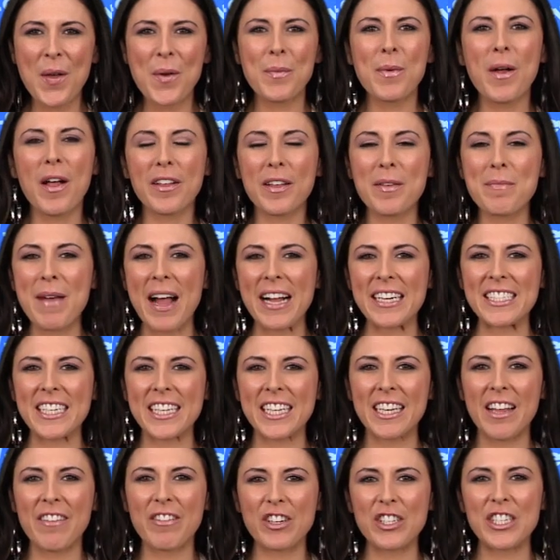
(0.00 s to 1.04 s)
Welcome back
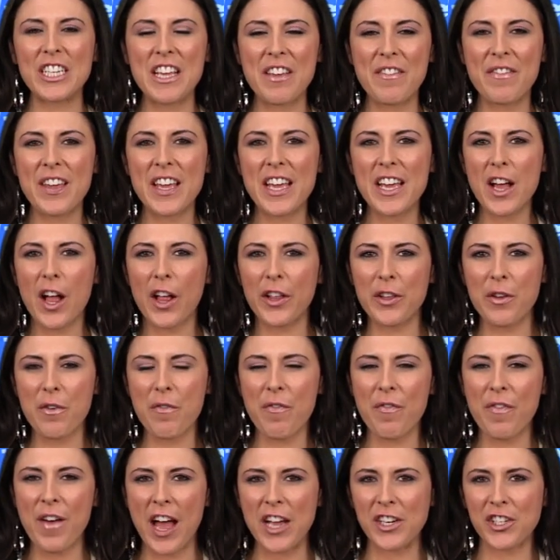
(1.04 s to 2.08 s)
to Clevver T V, all you
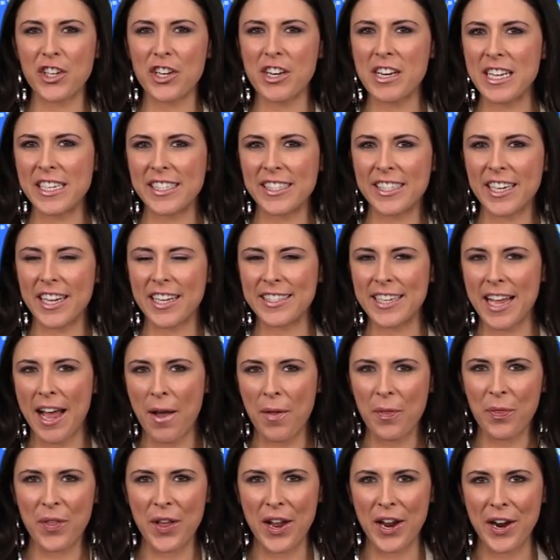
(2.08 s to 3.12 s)
fashionistas
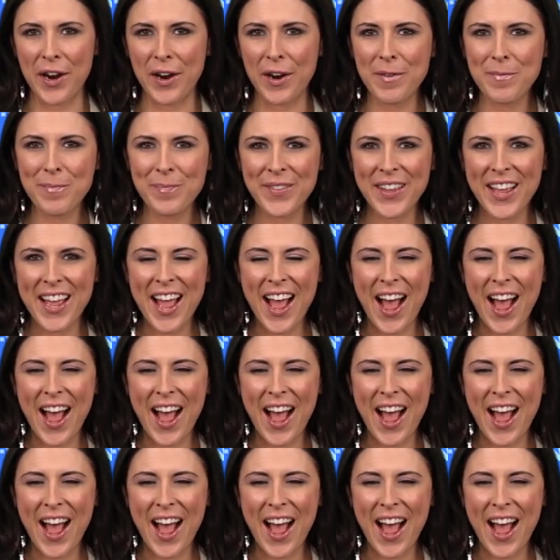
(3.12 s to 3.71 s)
out there.